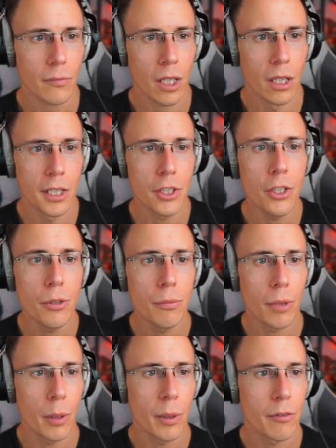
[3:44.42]
I
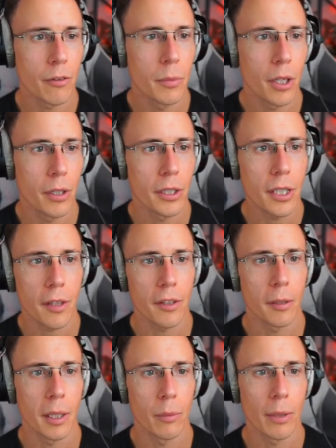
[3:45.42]
went from knowing
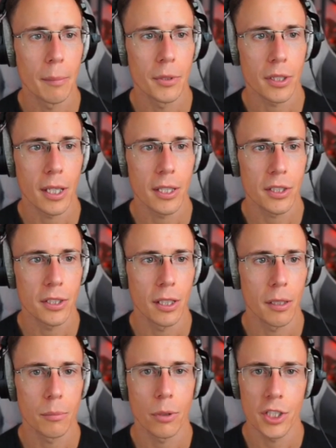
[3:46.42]
nothing about websites
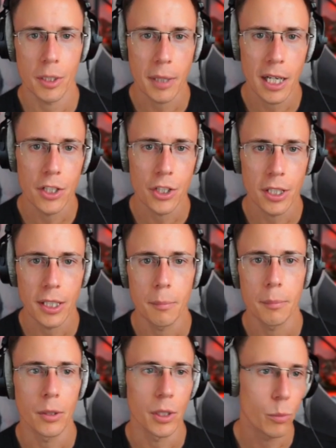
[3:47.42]
to project
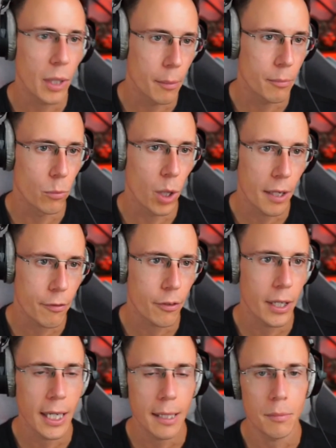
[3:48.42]
managing, building
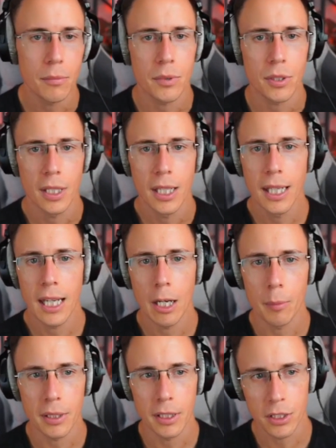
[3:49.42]
wireframes,
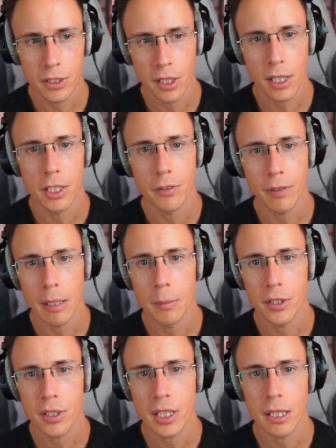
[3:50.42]
helping the design and
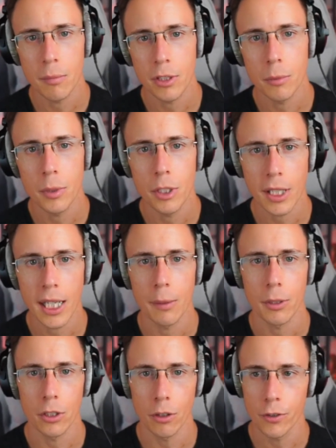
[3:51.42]
development team, communicating
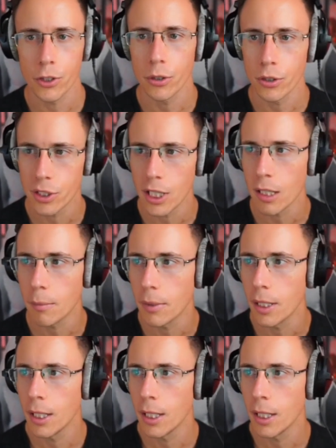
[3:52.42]
with an offshore team,